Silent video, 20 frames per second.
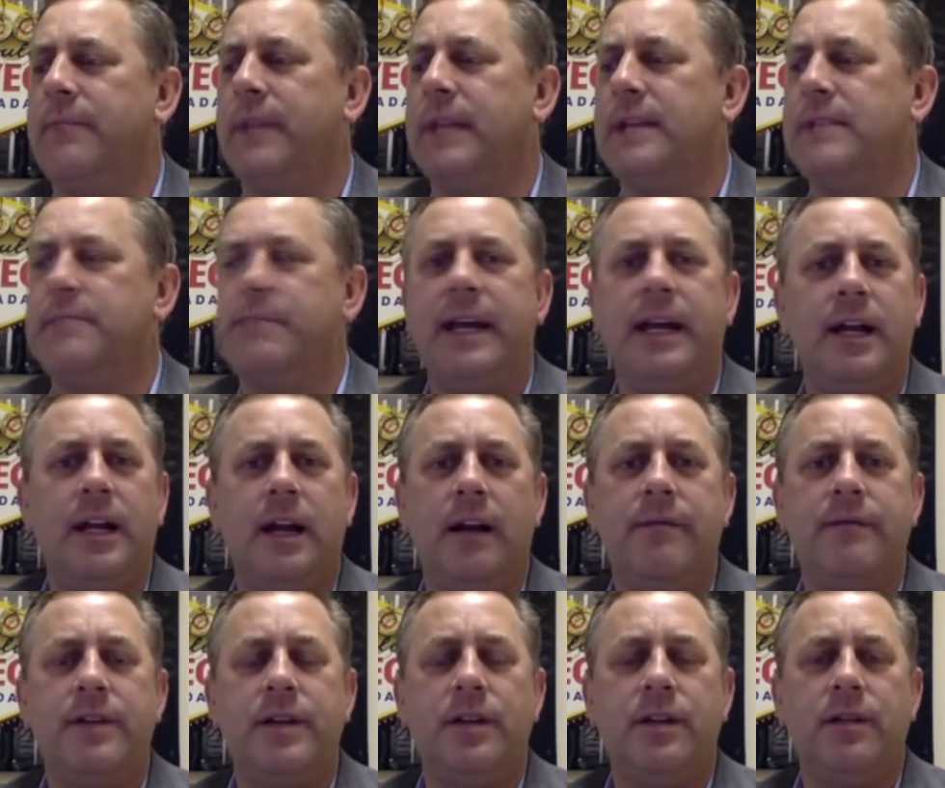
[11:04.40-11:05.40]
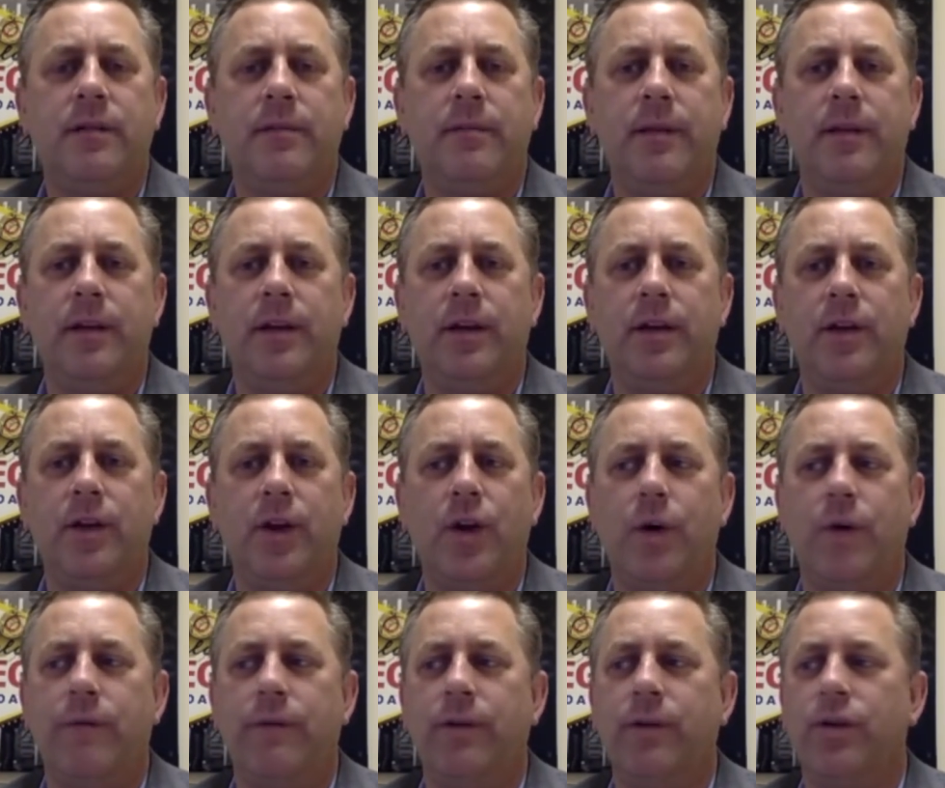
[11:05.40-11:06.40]
is big enough to, you
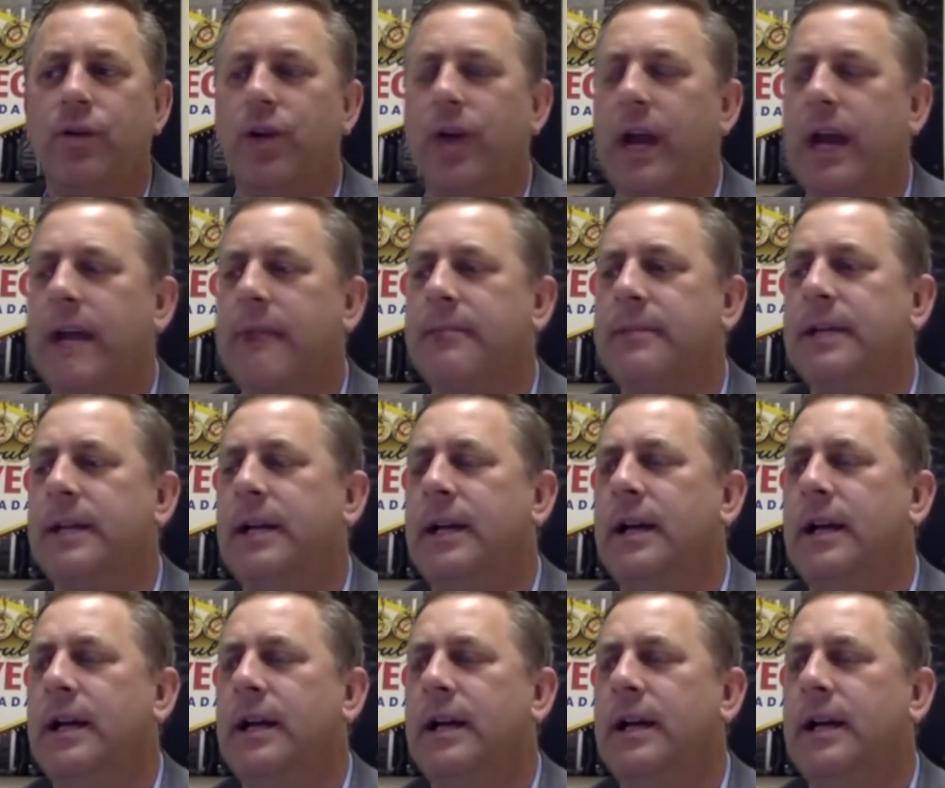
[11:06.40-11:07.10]
don't feel crammed.